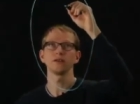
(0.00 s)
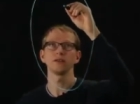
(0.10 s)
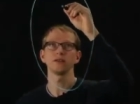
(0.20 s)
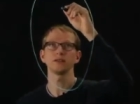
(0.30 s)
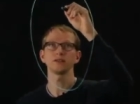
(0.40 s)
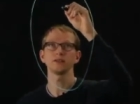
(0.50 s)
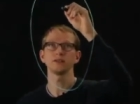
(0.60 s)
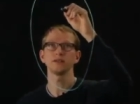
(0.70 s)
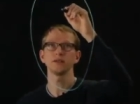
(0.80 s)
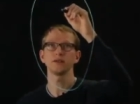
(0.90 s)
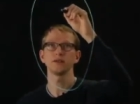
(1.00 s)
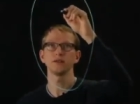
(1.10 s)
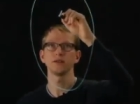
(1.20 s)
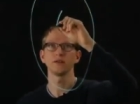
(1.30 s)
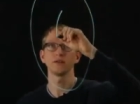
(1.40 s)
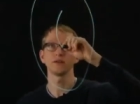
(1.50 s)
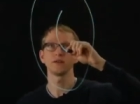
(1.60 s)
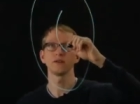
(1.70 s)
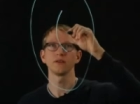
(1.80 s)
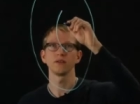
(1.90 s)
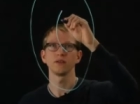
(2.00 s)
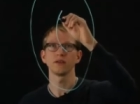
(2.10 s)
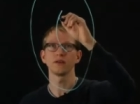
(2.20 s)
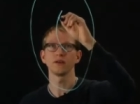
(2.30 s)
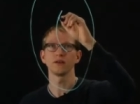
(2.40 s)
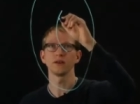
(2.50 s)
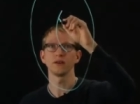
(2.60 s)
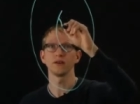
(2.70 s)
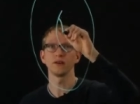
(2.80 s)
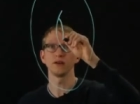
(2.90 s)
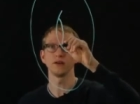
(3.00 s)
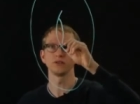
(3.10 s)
let's consider uh, a